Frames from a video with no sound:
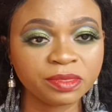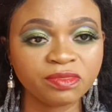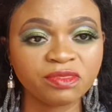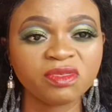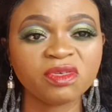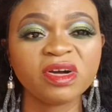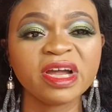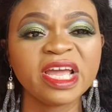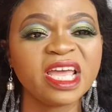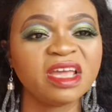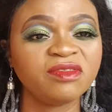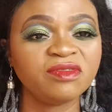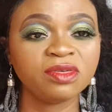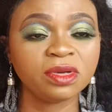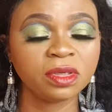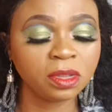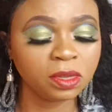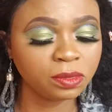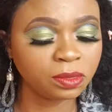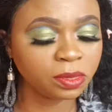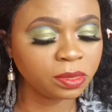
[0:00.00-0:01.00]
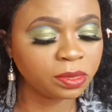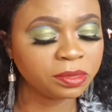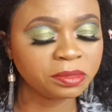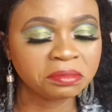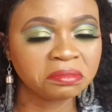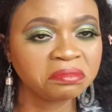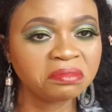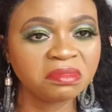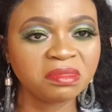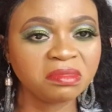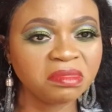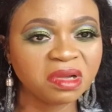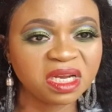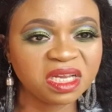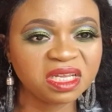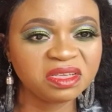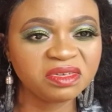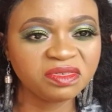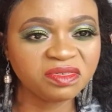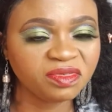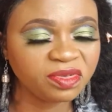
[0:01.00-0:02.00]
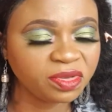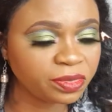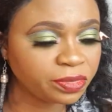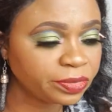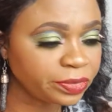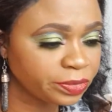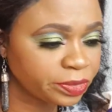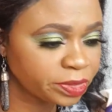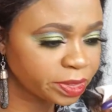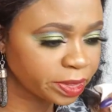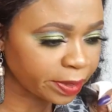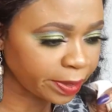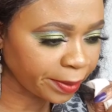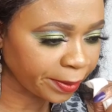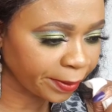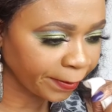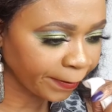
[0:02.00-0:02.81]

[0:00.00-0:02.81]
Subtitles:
for every look and I don't feel guilty.